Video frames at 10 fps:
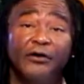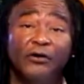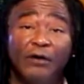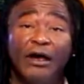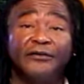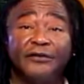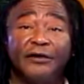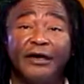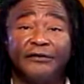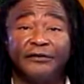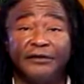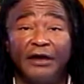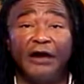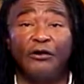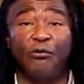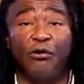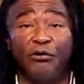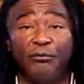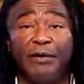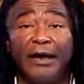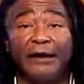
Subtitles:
Who has a young quarterback.